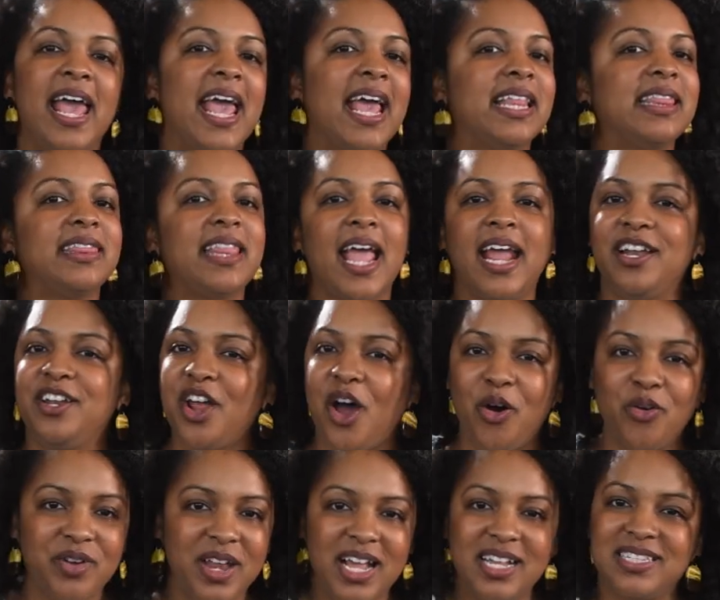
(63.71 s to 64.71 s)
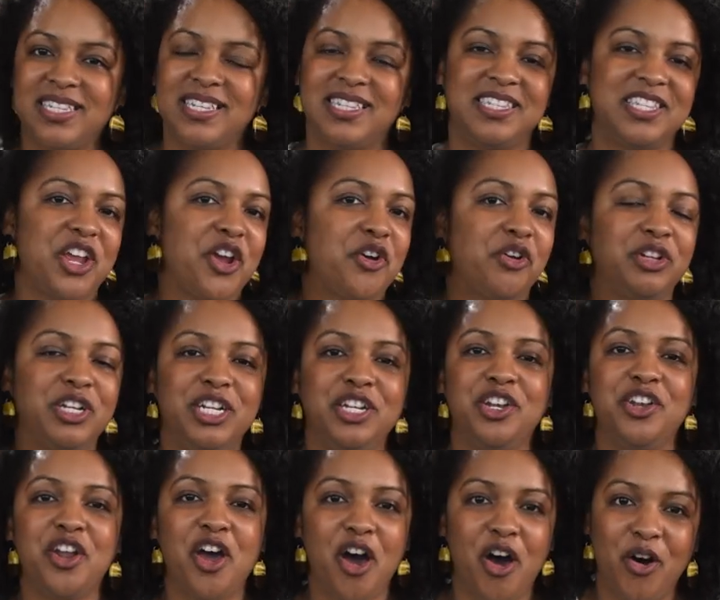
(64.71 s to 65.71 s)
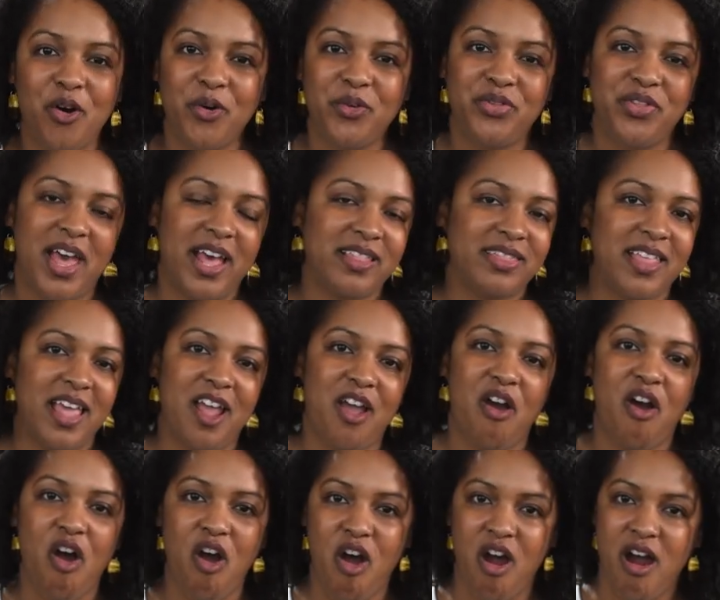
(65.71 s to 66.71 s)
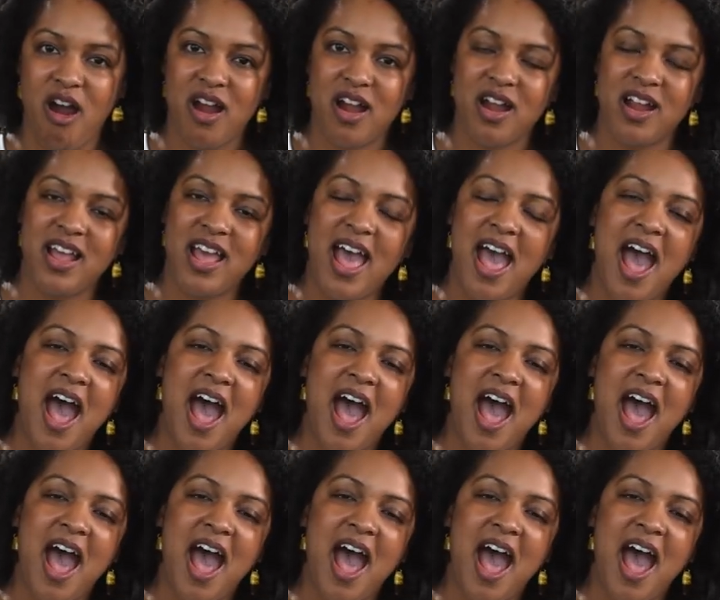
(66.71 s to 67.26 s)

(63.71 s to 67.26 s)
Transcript: and they don't necessarily know that they are.